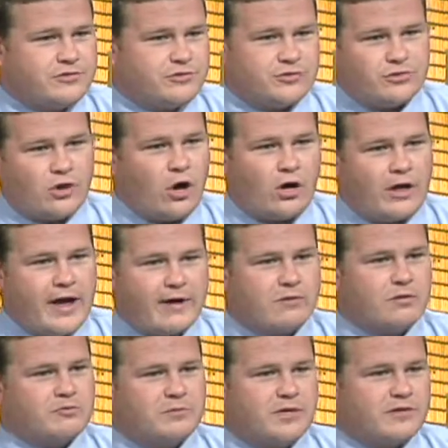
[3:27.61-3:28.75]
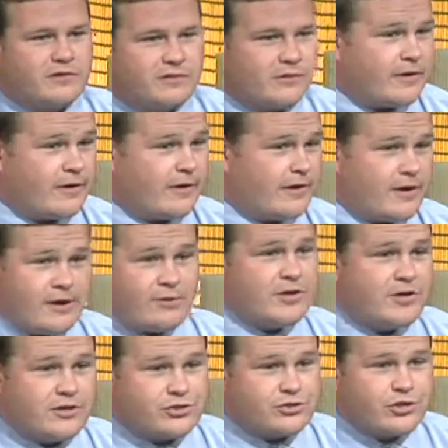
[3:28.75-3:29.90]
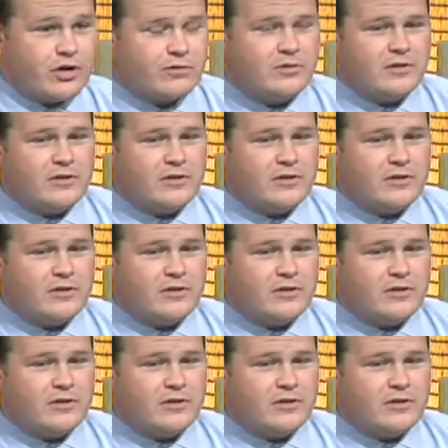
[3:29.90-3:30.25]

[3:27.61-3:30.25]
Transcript: You just call Aerosmith and you're like, hey, we need a show.